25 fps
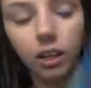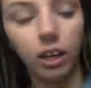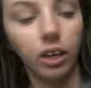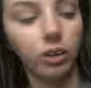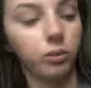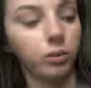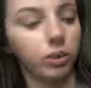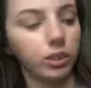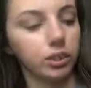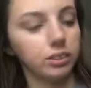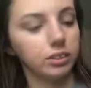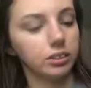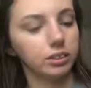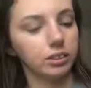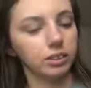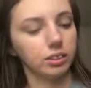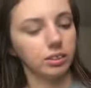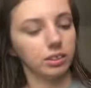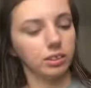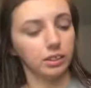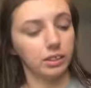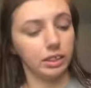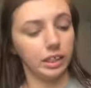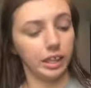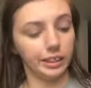I was
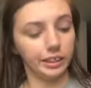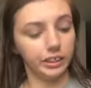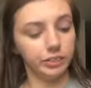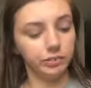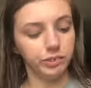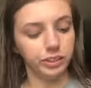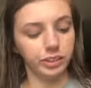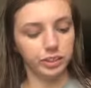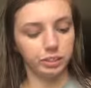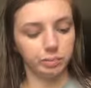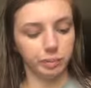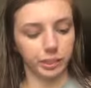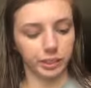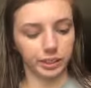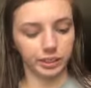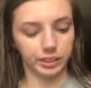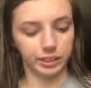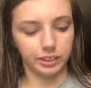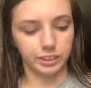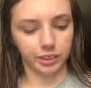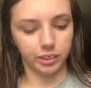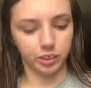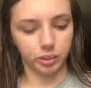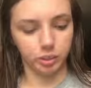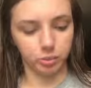kind of
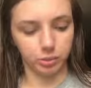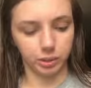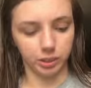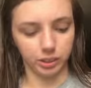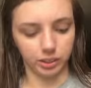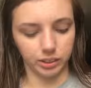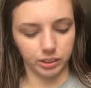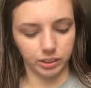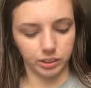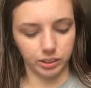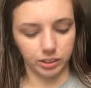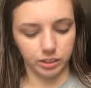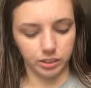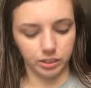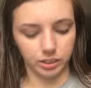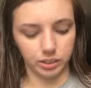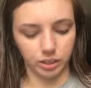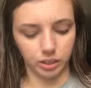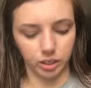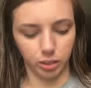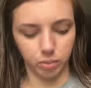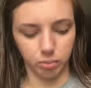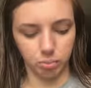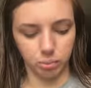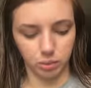expecting there to be like
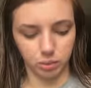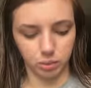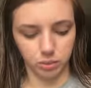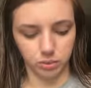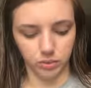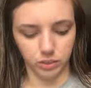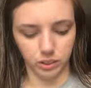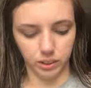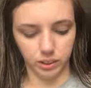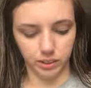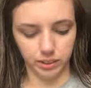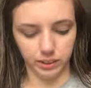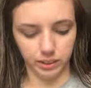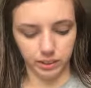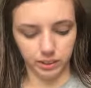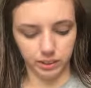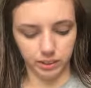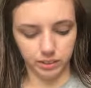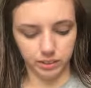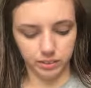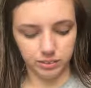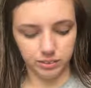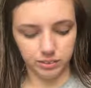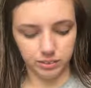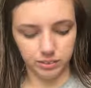a blue or a
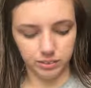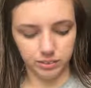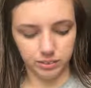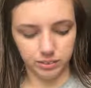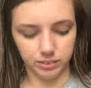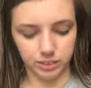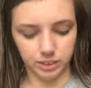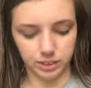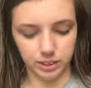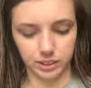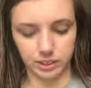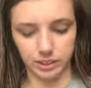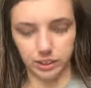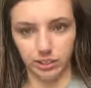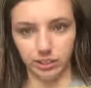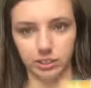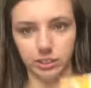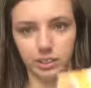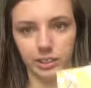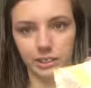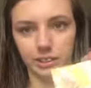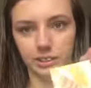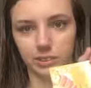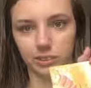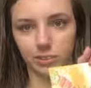yellow,
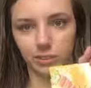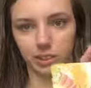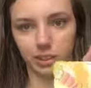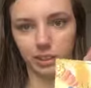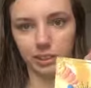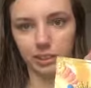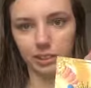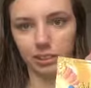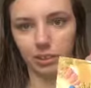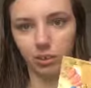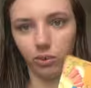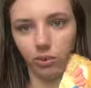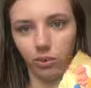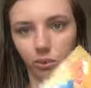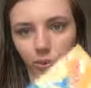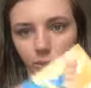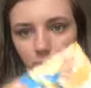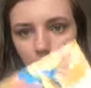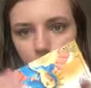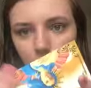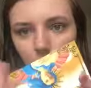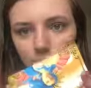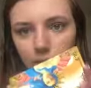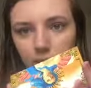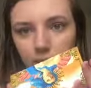considering that's like the
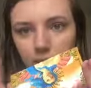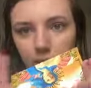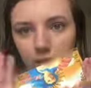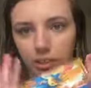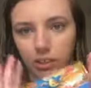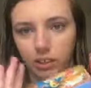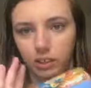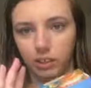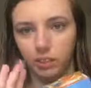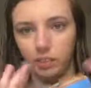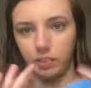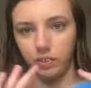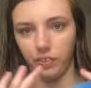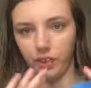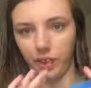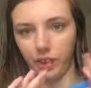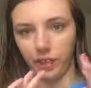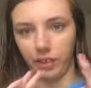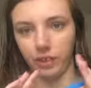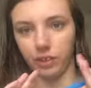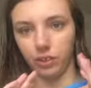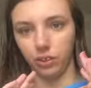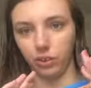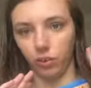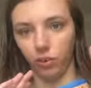whole
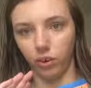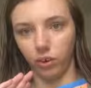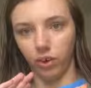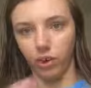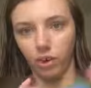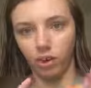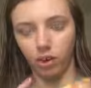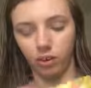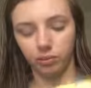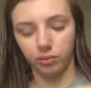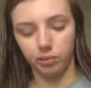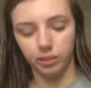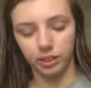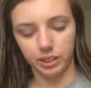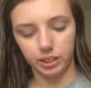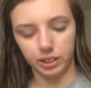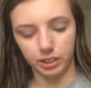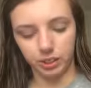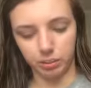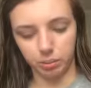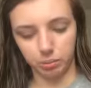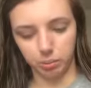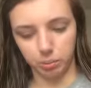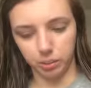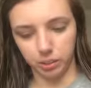thing going on with
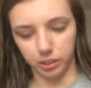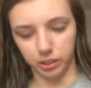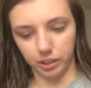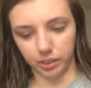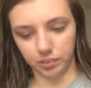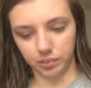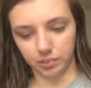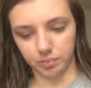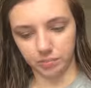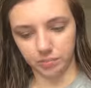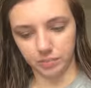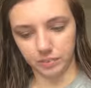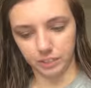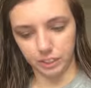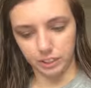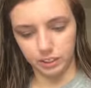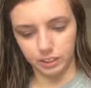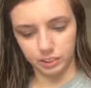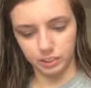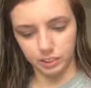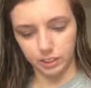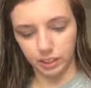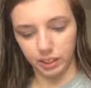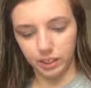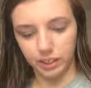it, but
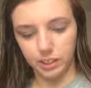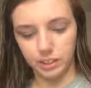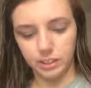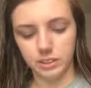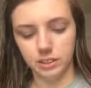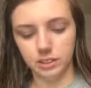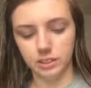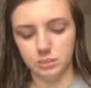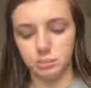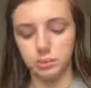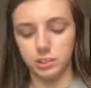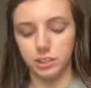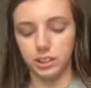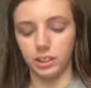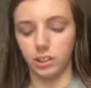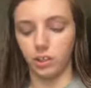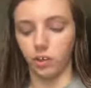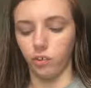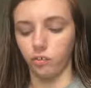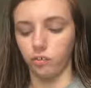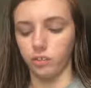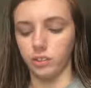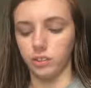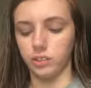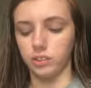that's okay. Let me
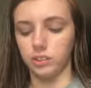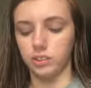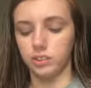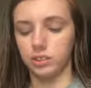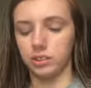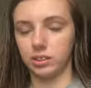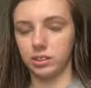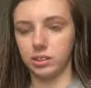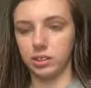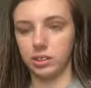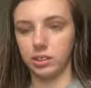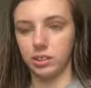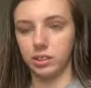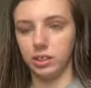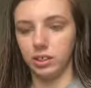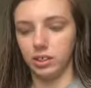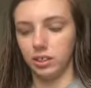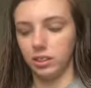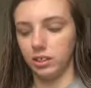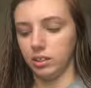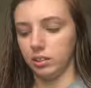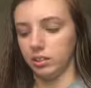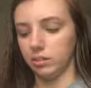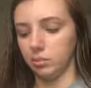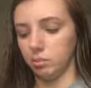take off this
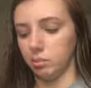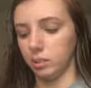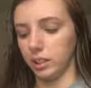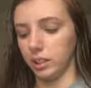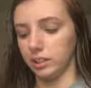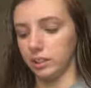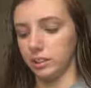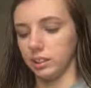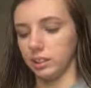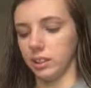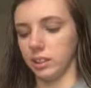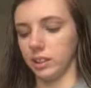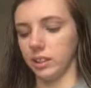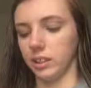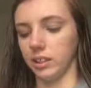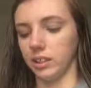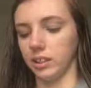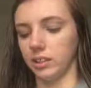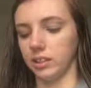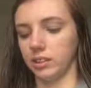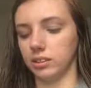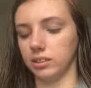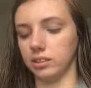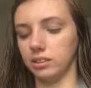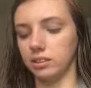
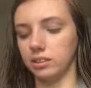plasticky